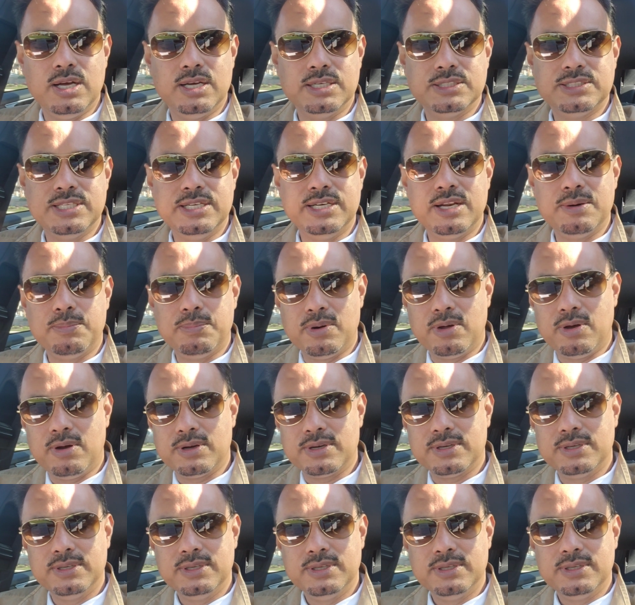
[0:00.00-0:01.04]
cinder
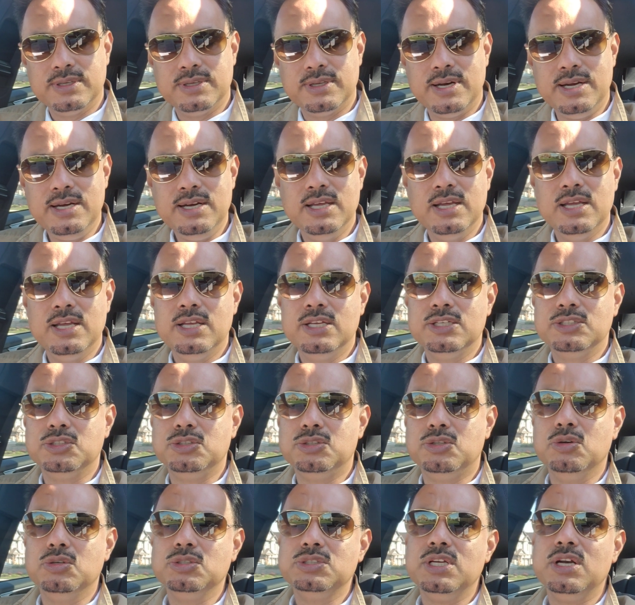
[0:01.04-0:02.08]
block, right? So
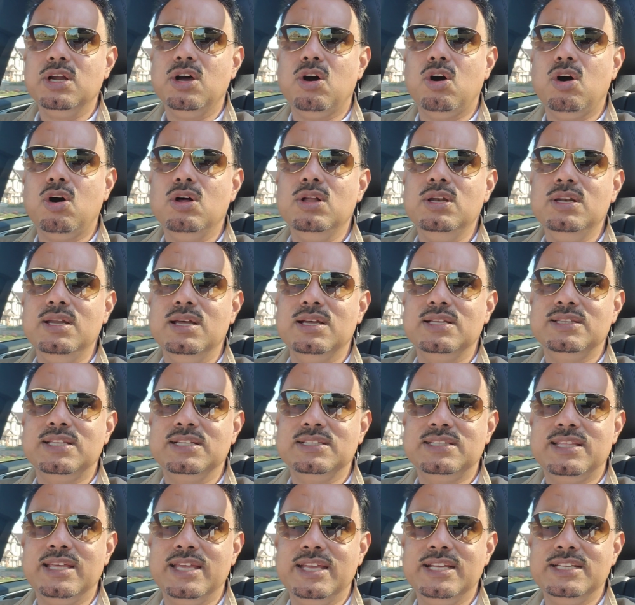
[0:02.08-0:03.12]
those are all the
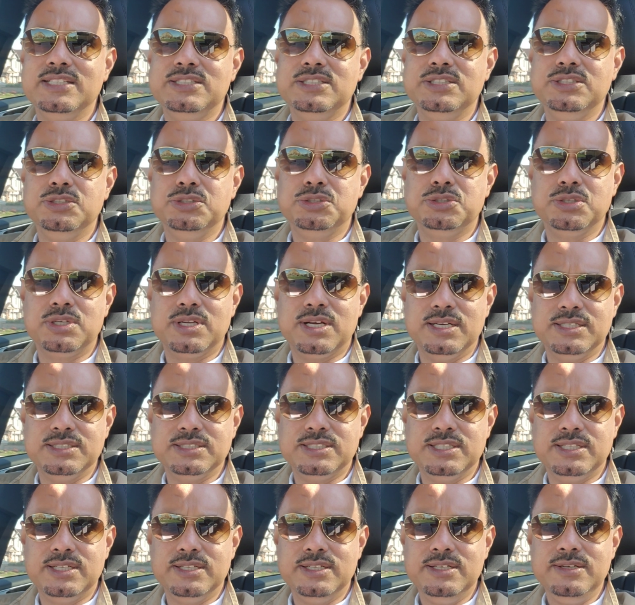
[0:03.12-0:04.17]
things you should
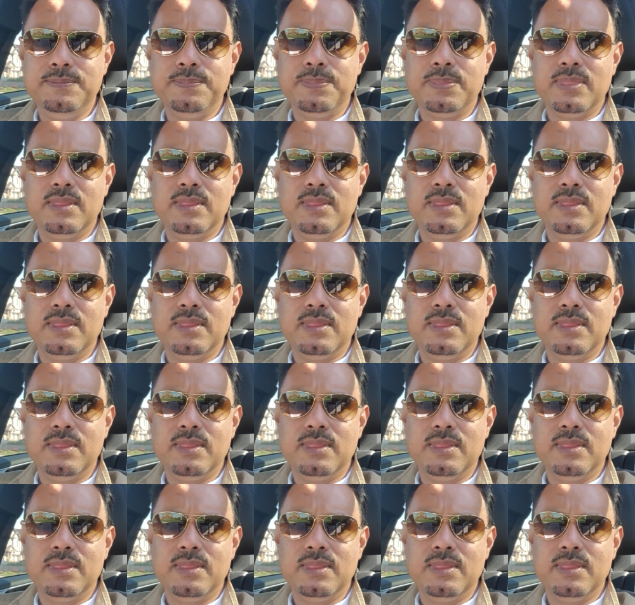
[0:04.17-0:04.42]
consider.